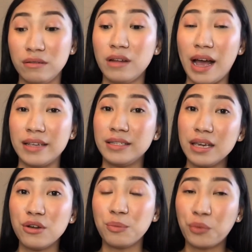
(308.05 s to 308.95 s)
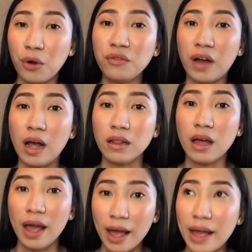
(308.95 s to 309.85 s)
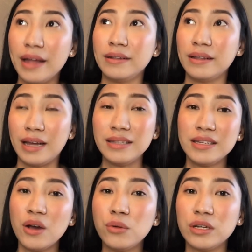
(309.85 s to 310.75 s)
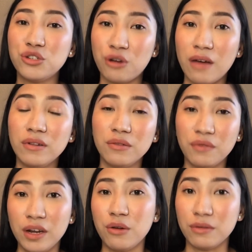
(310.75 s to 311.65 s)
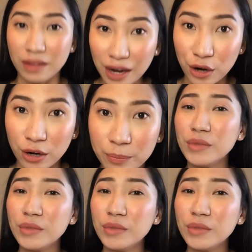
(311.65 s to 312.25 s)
I see your profile, and that's the only travel video there.